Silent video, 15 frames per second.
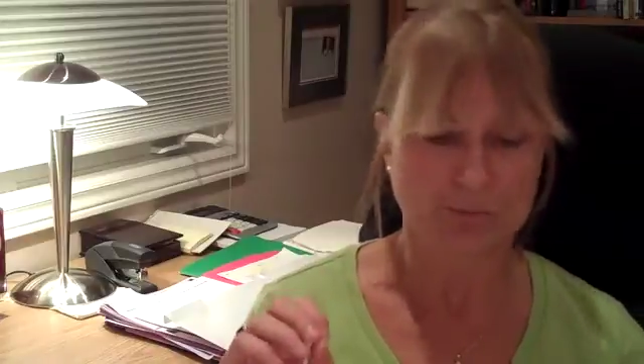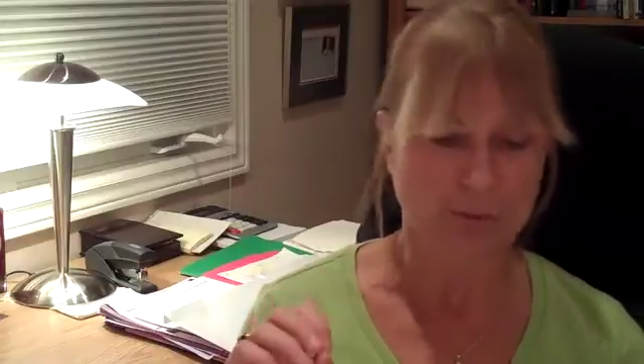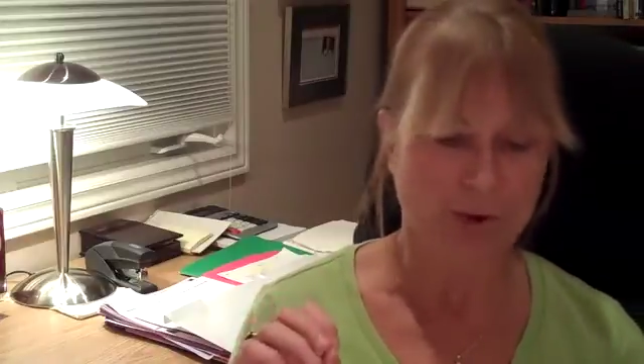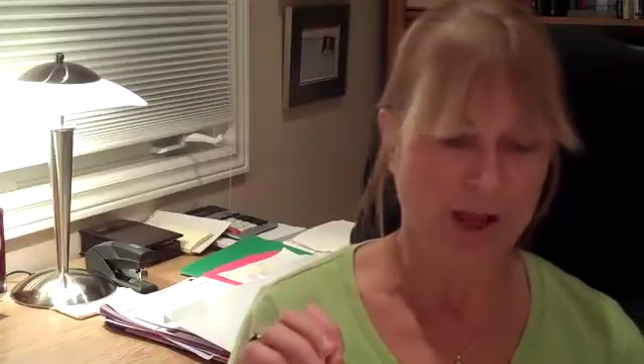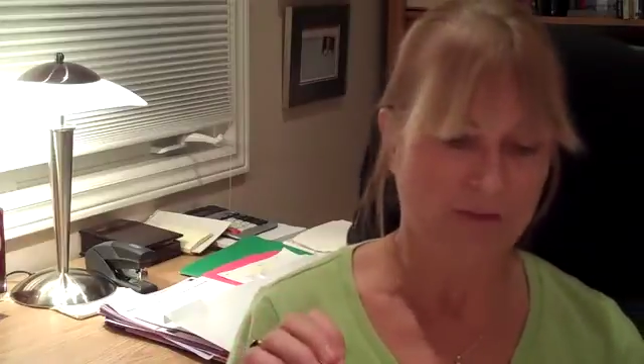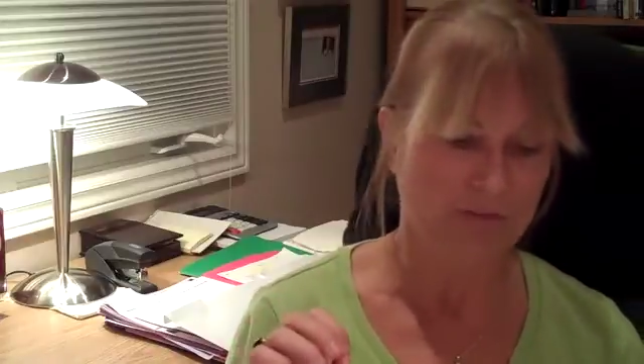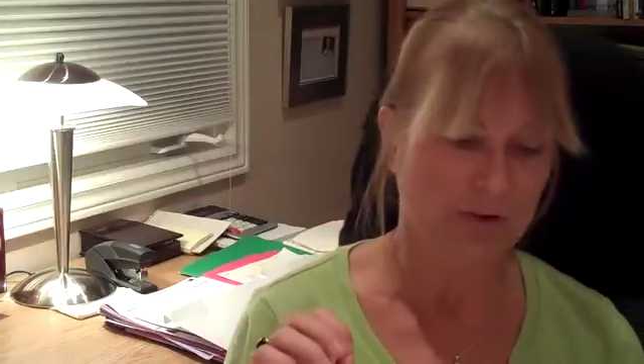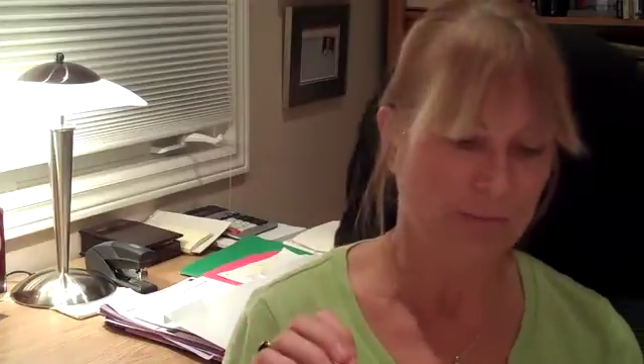
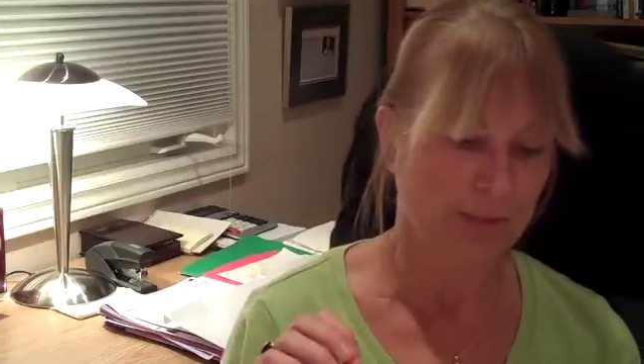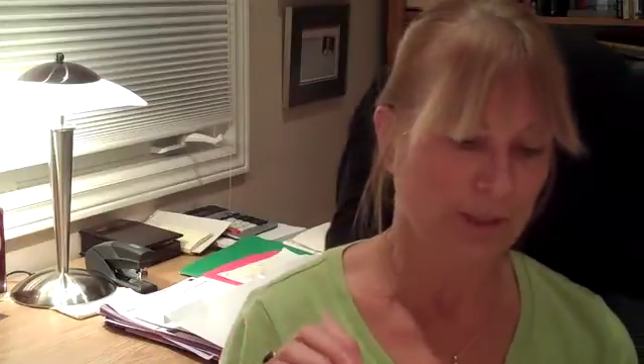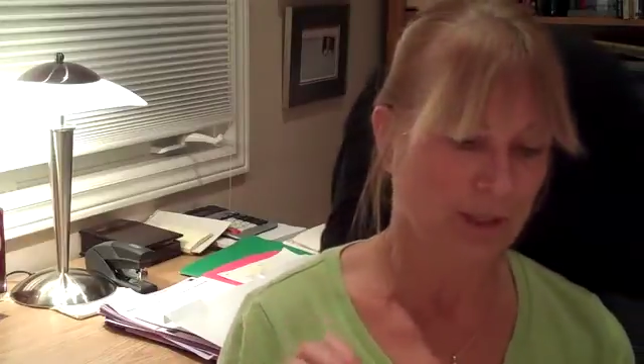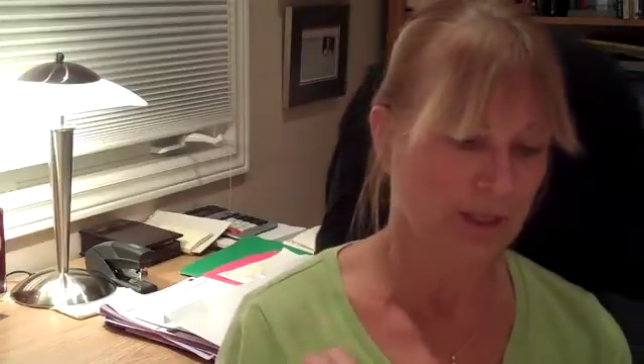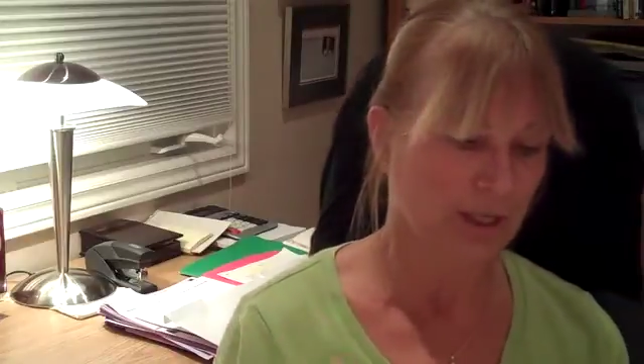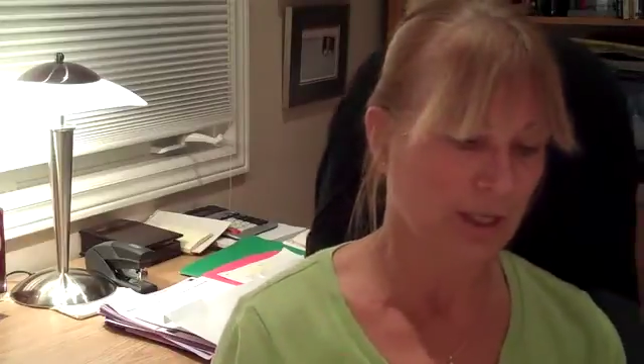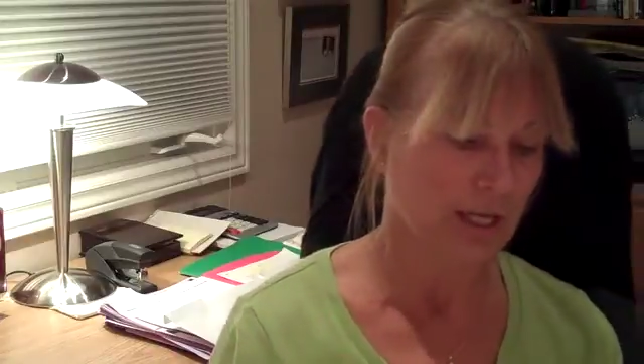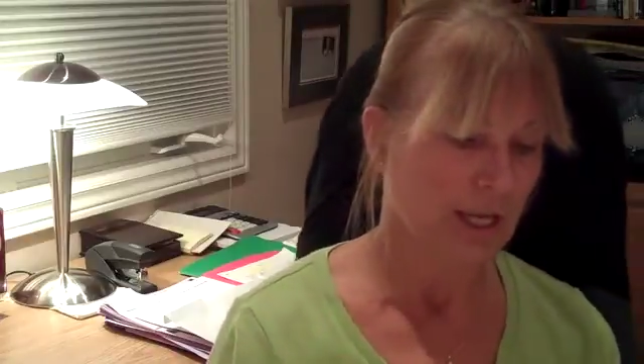
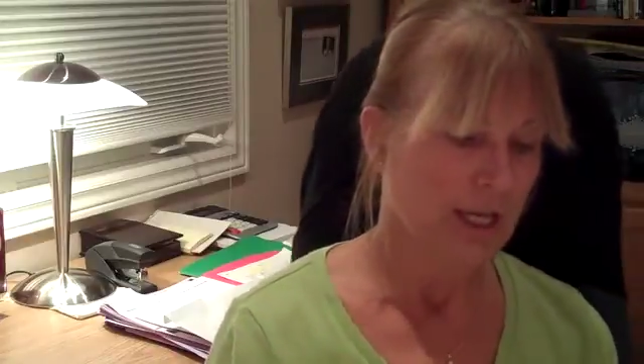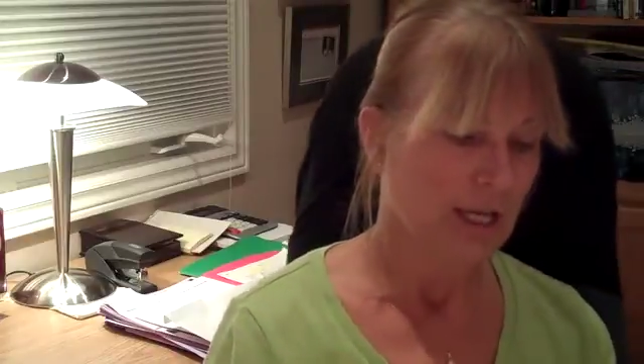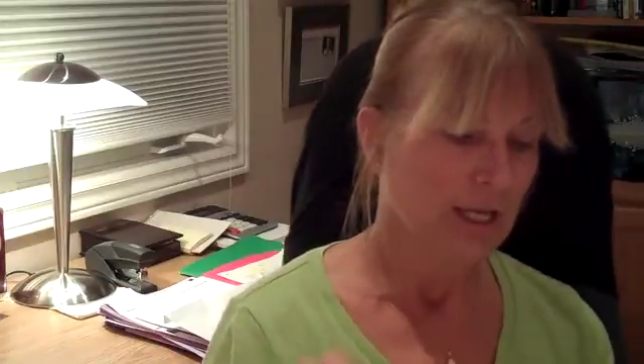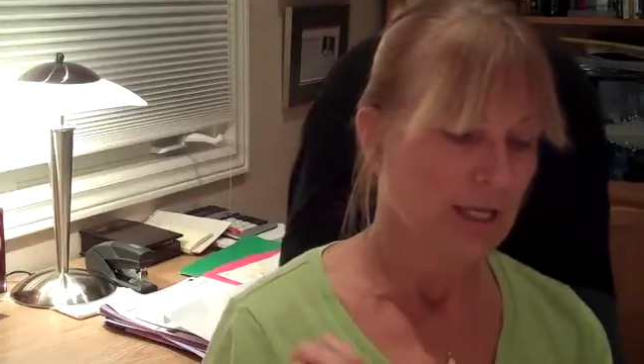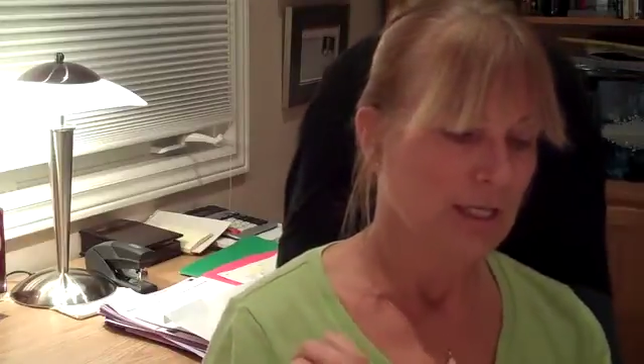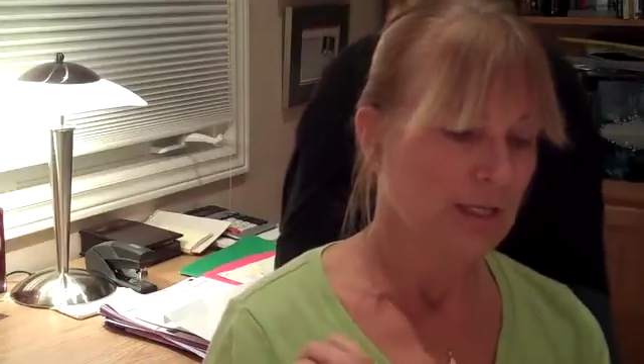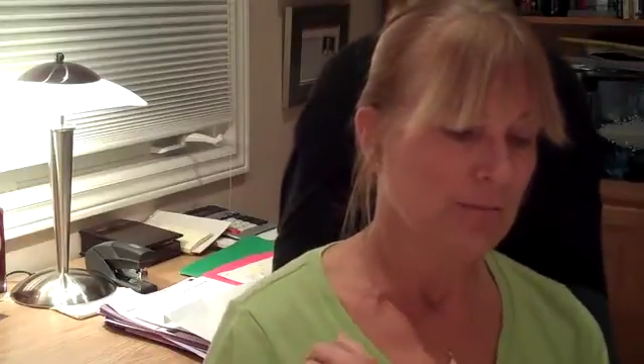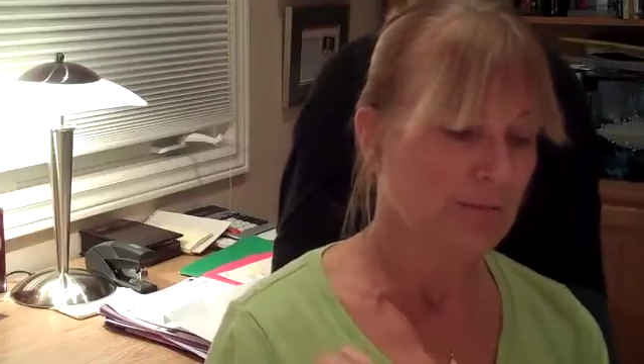profitability
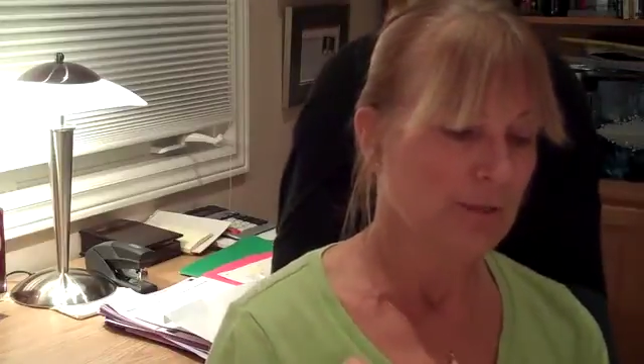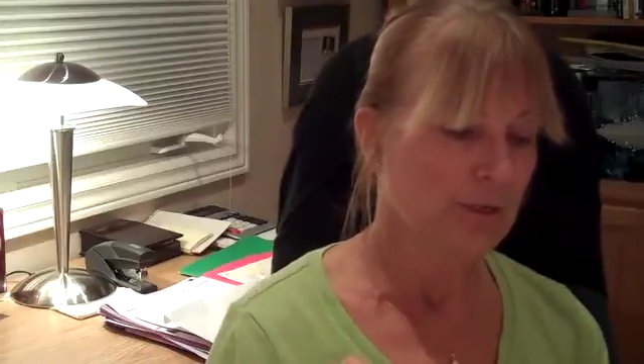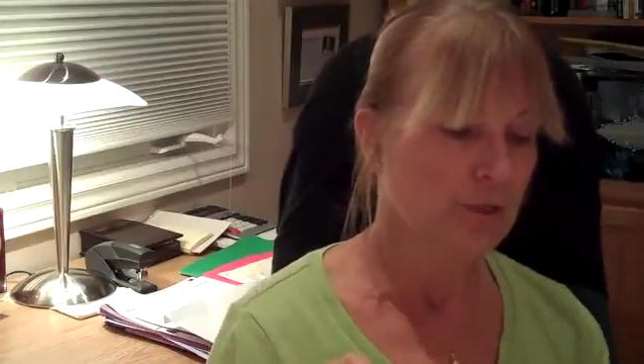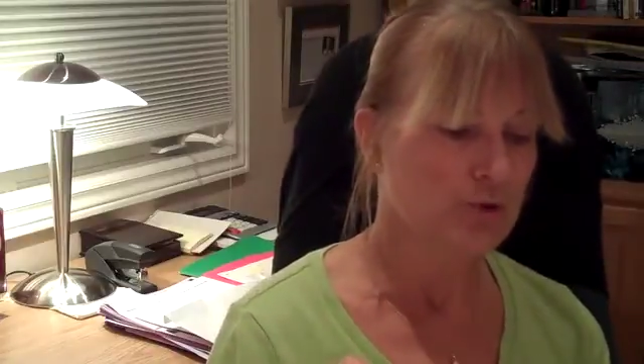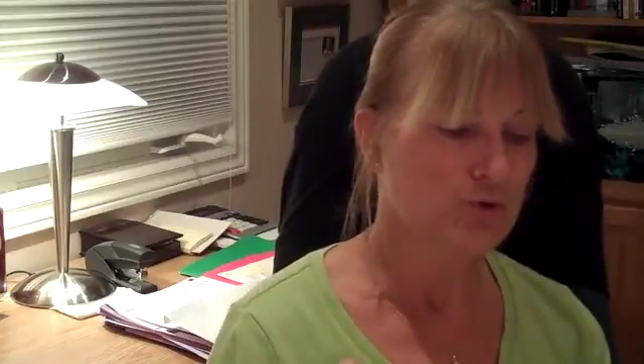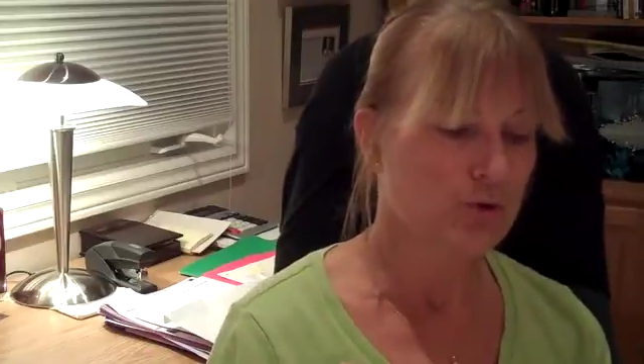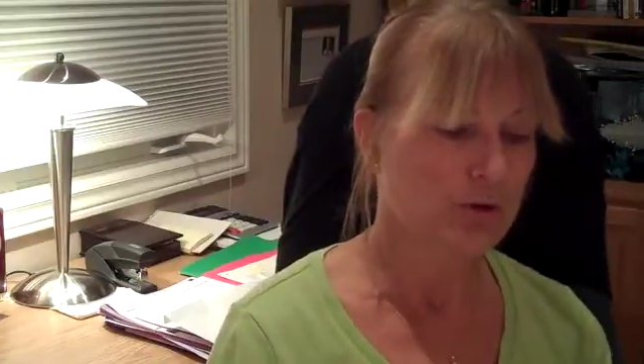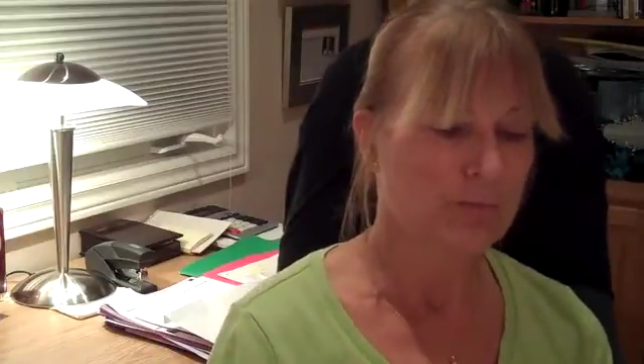can be
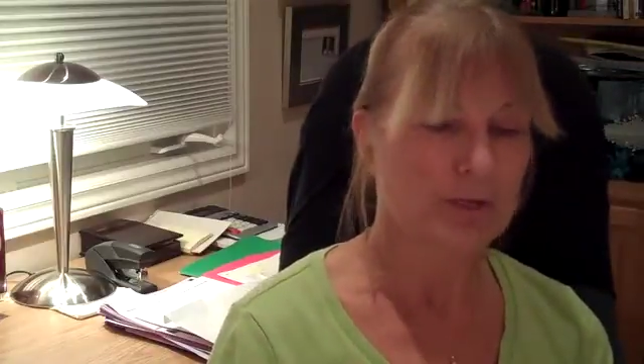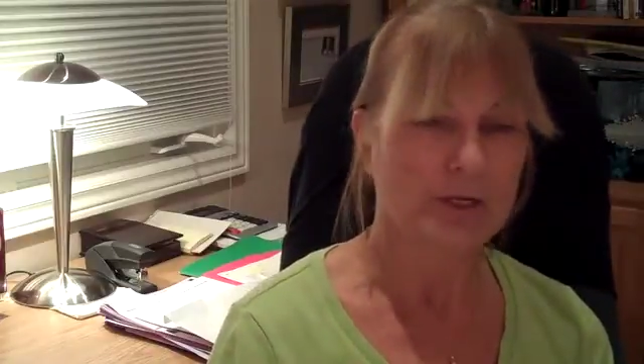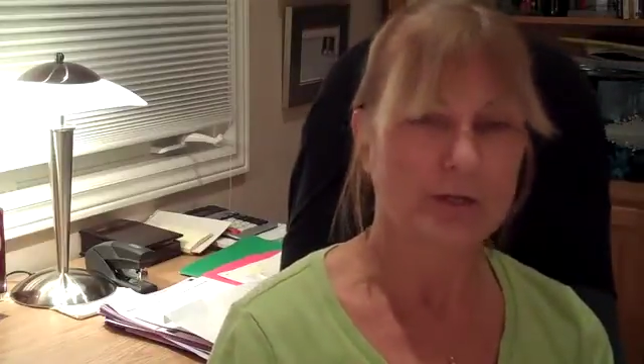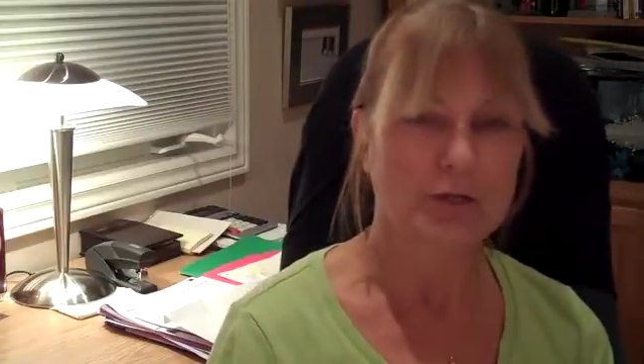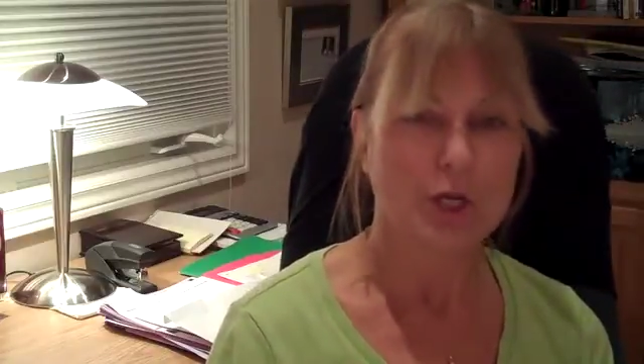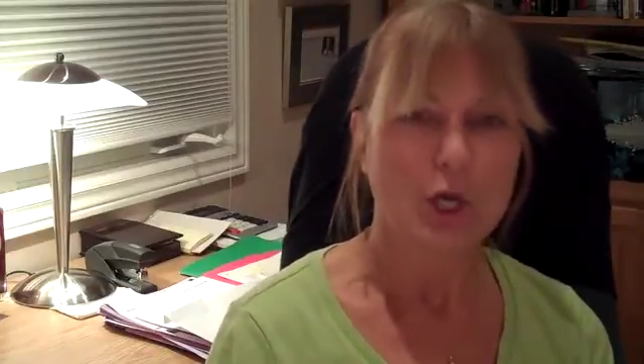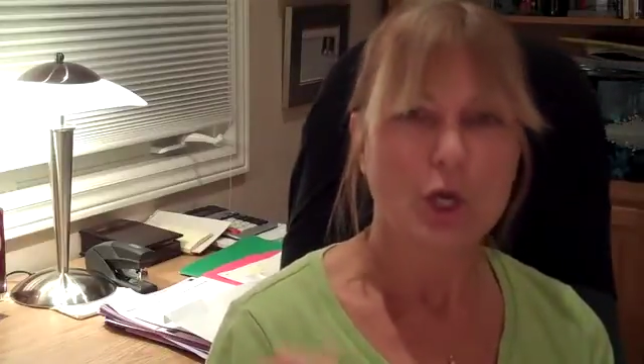attributed